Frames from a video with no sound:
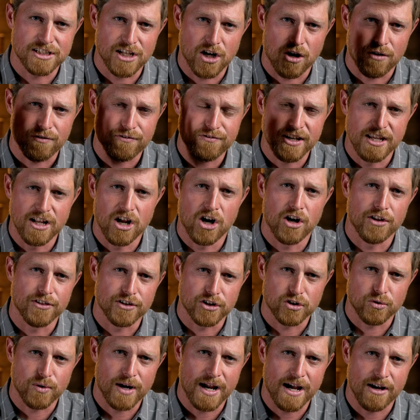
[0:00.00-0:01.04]
Let's get our feet
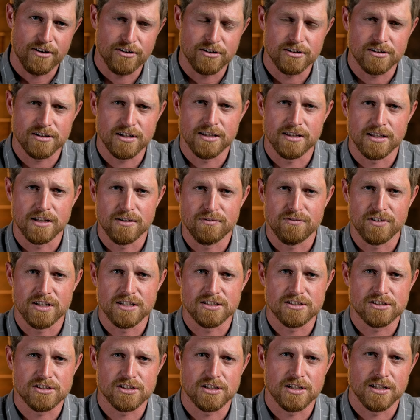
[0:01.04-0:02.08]
on the ground in the
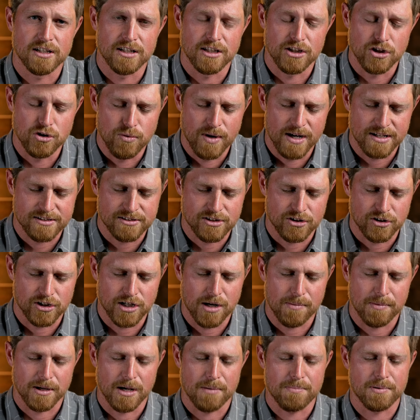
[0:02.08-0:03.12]
events in the U.S. that
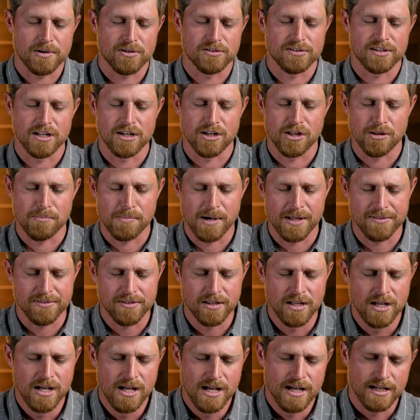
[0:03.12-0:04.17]
are coming up here at the end of the month.